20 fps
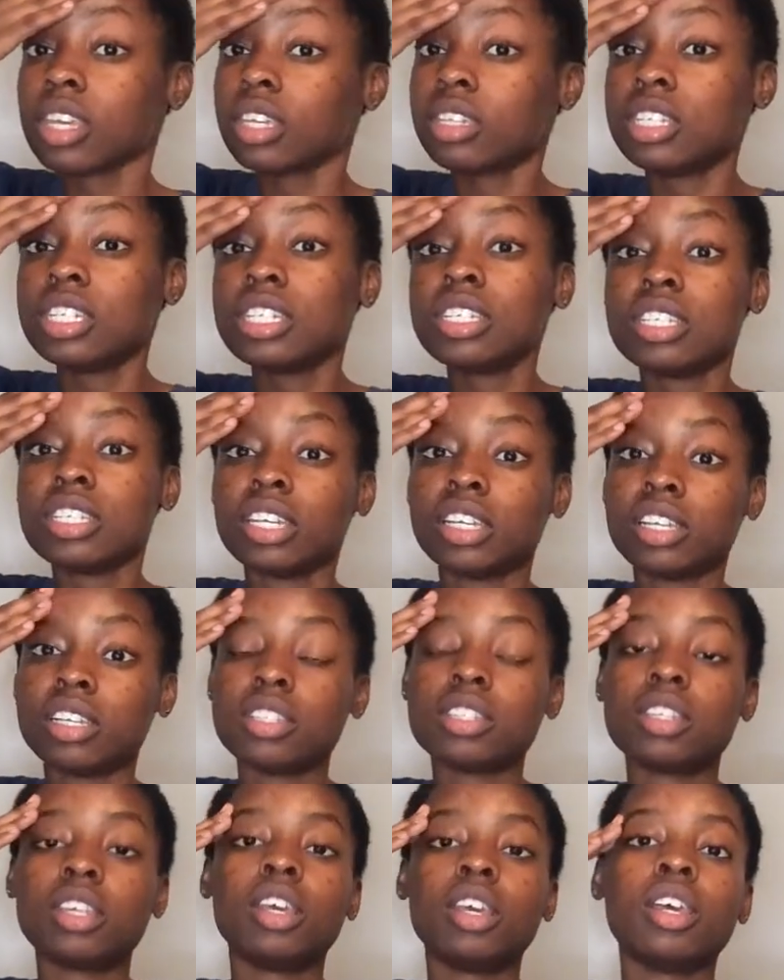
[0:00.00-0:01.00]
These
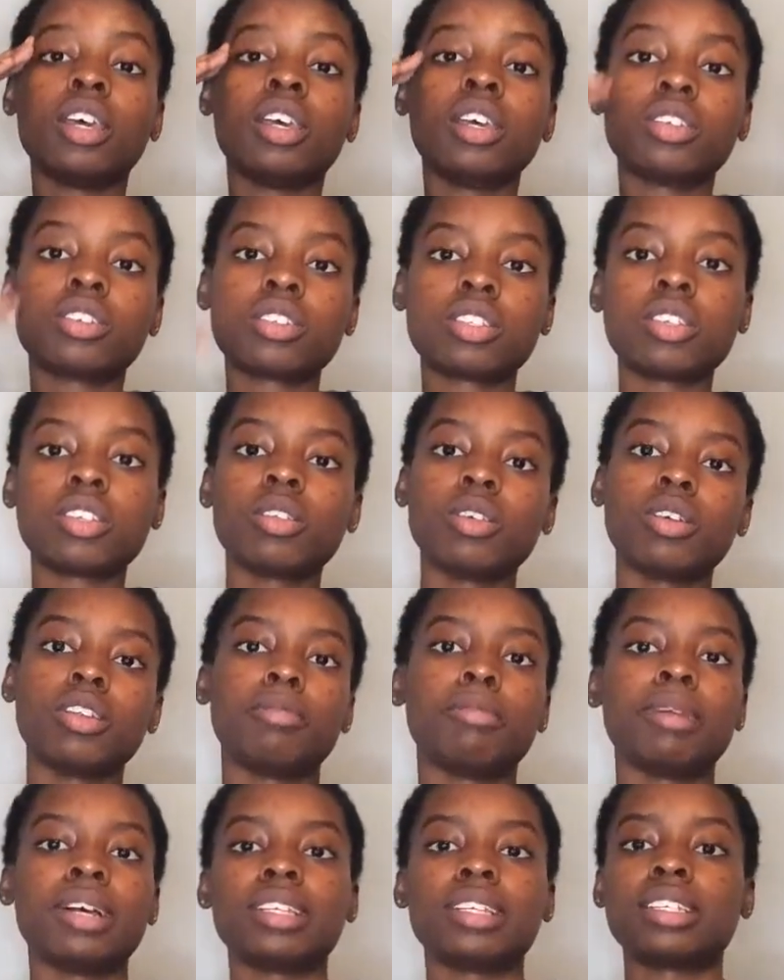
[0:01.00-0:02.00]
niggas still on
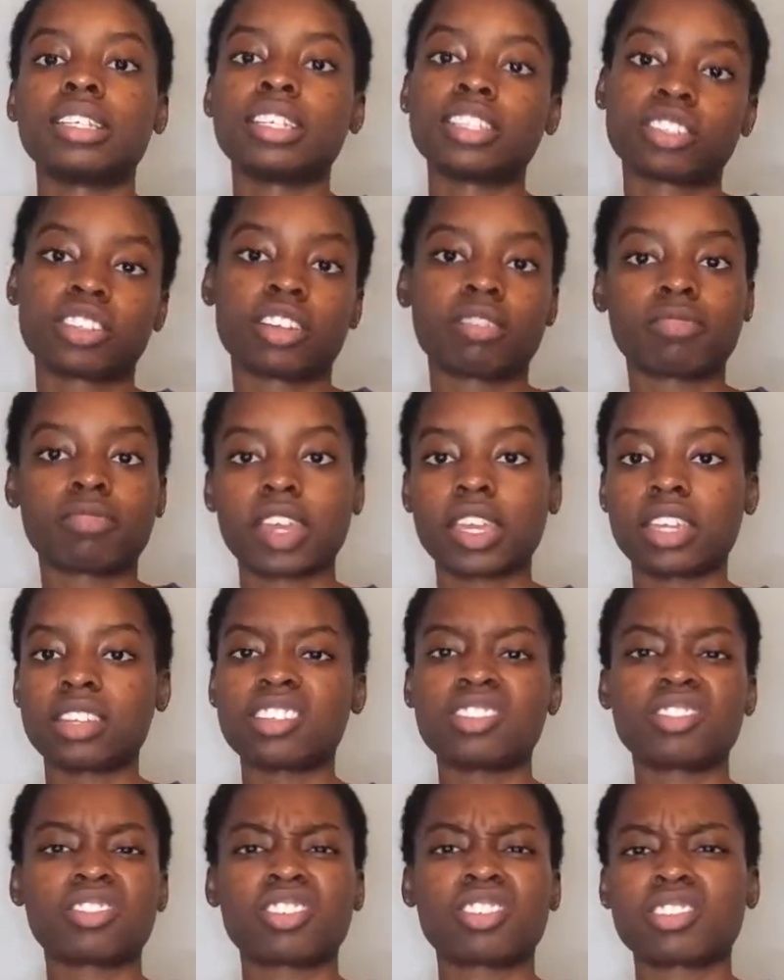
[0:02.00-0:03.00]
the bus, and they start fighting.
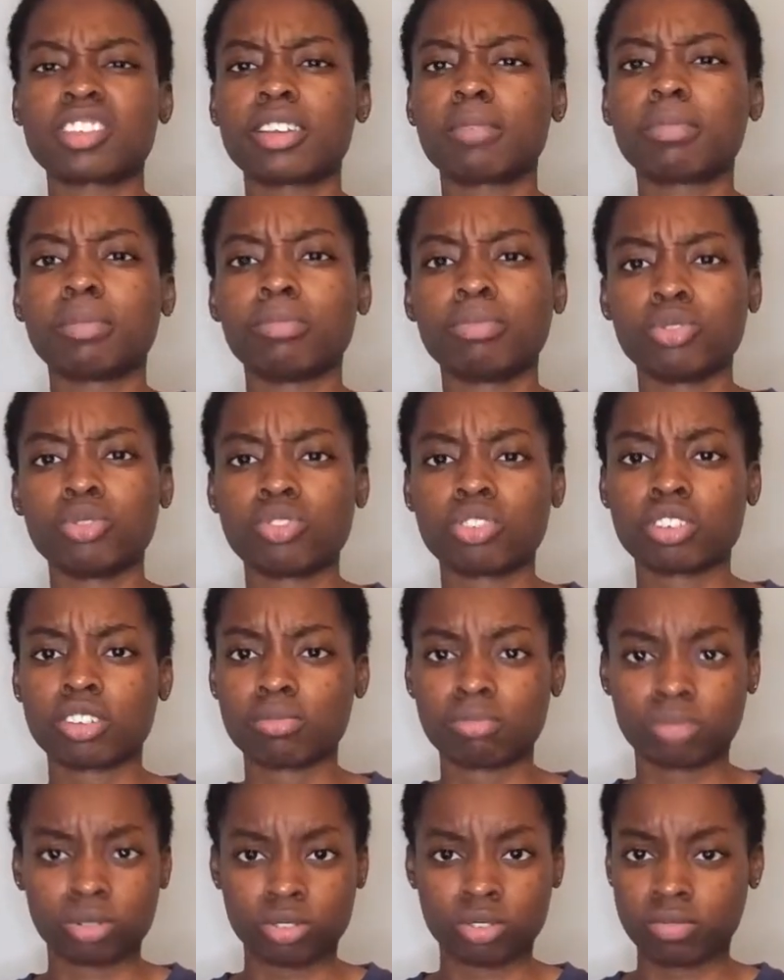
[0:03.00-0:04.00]
They start jumping Blue
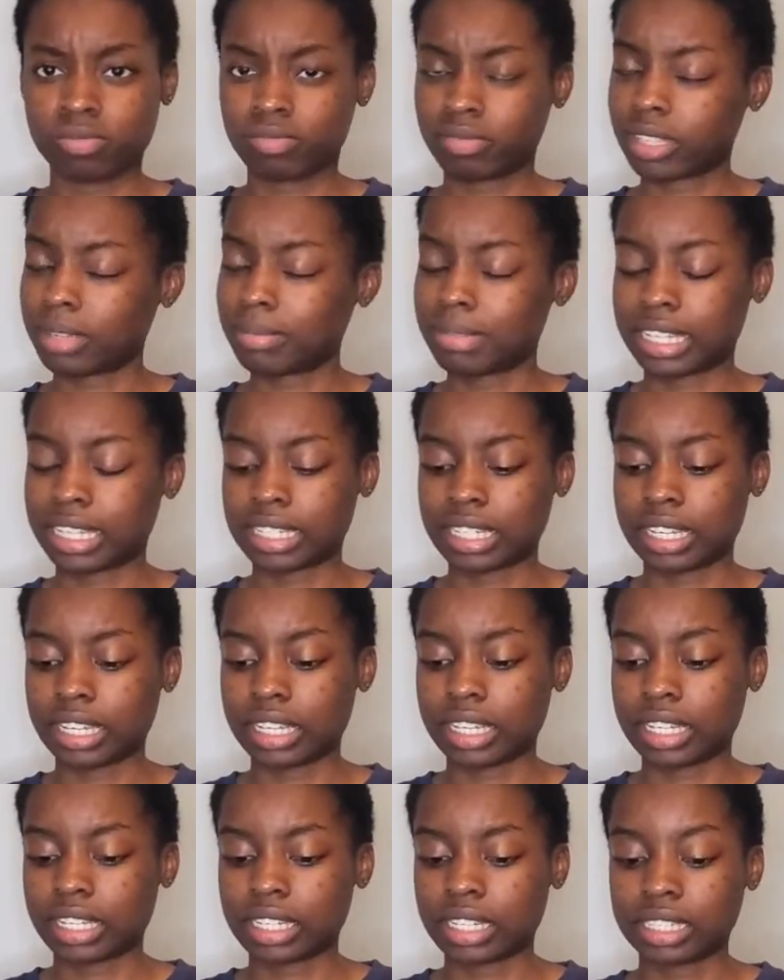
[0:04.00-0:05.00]
Shirt Bull. I'm like,
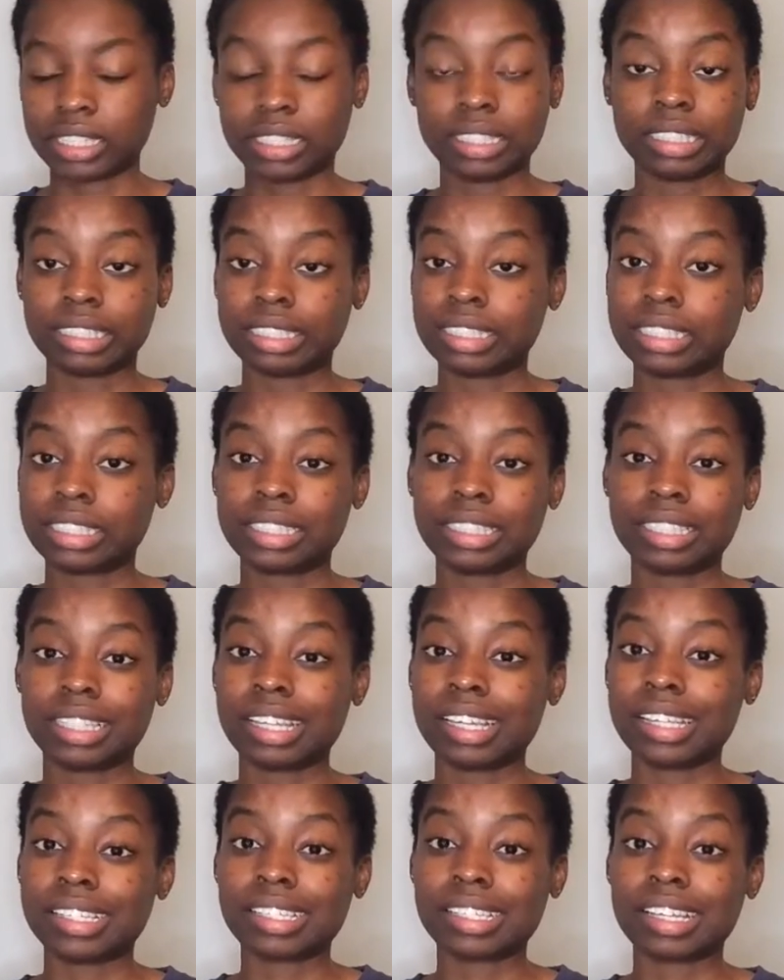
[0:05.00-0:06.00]
dang,
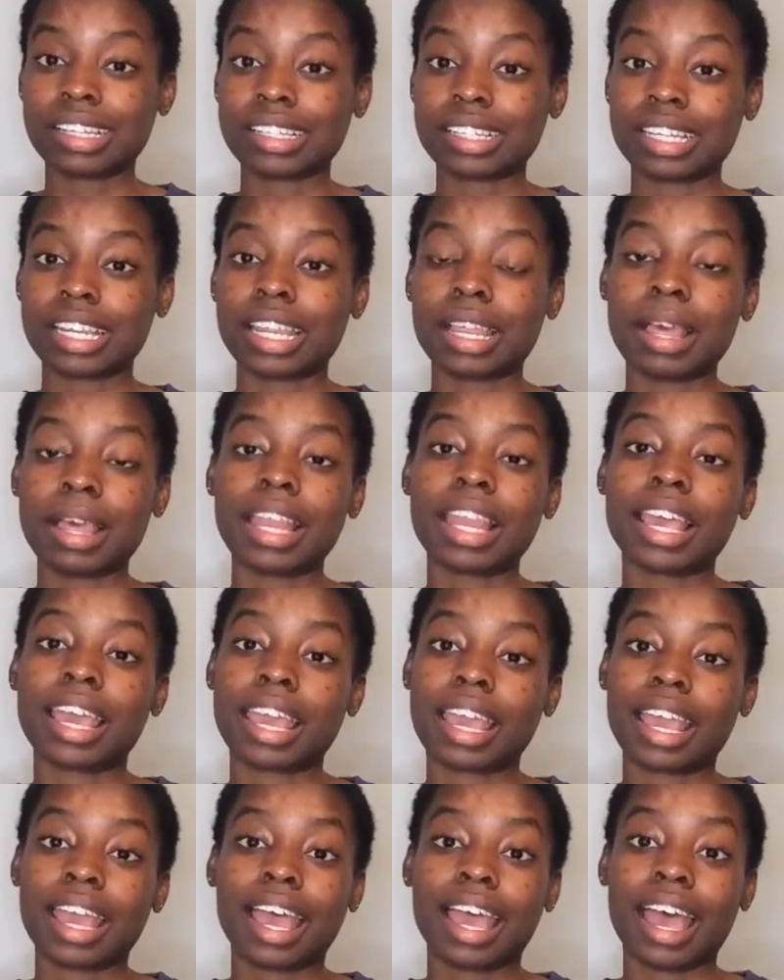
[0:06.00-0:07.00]
that sucks. And
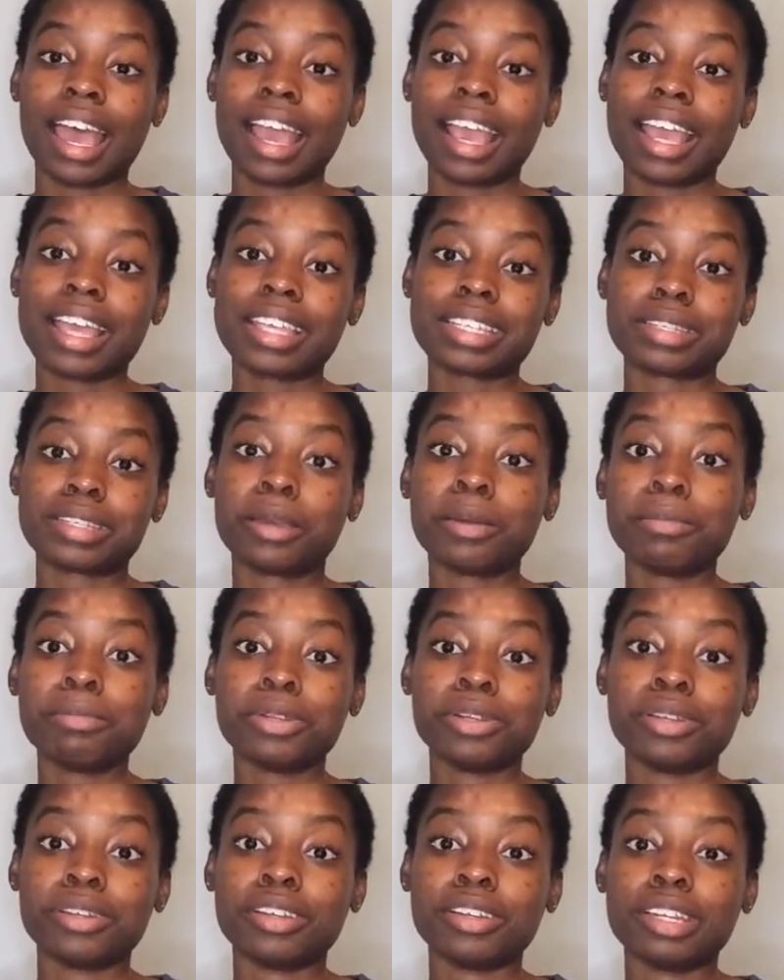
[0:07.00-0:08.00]
I got his
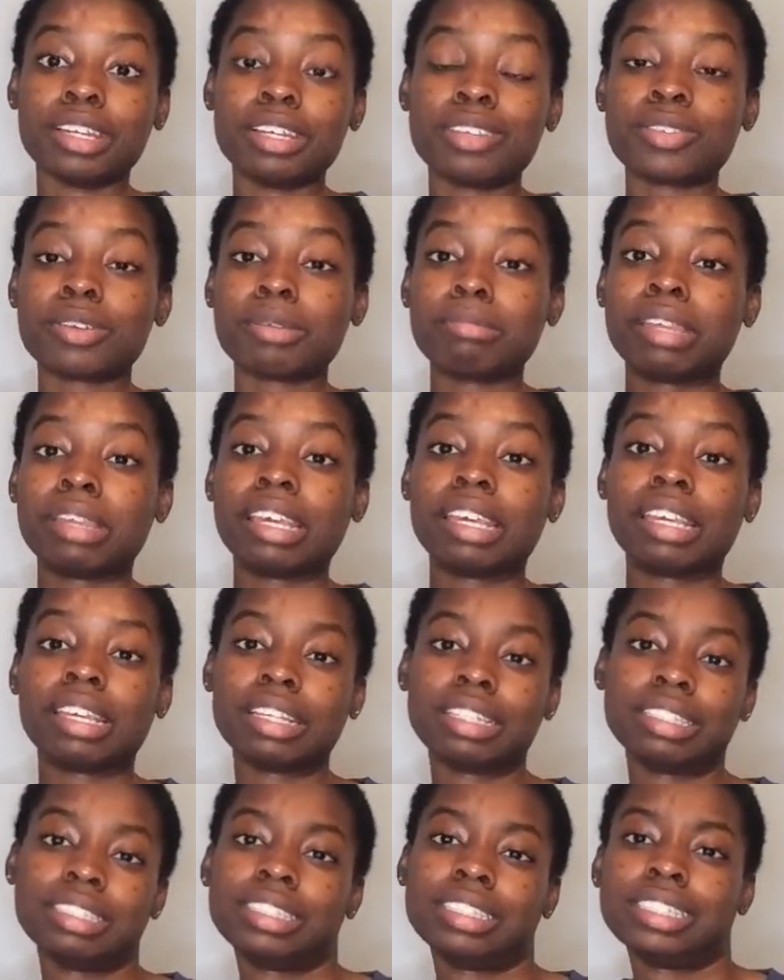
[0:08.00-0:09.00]
number. So I'm like,
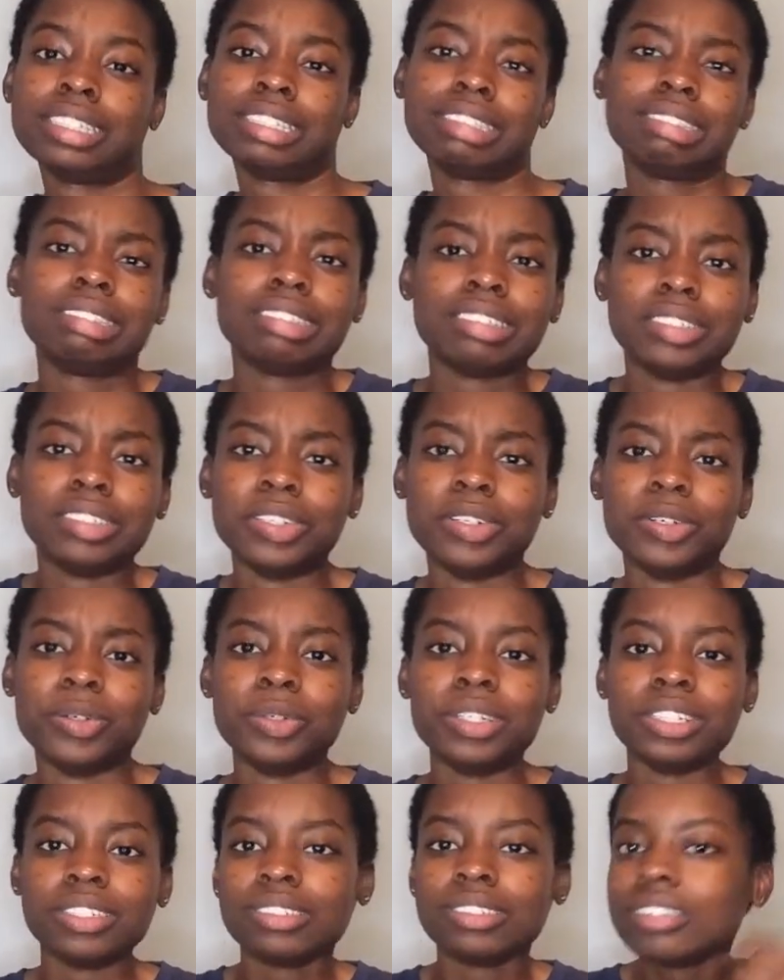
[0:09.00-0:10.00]
you
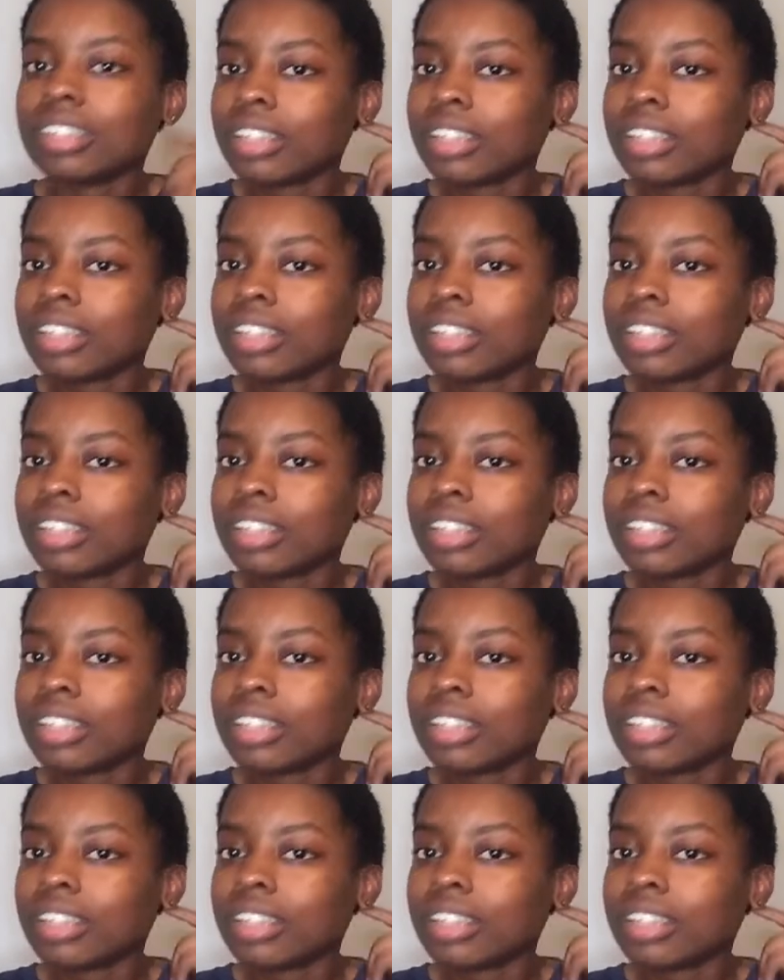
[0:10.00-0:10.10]
know,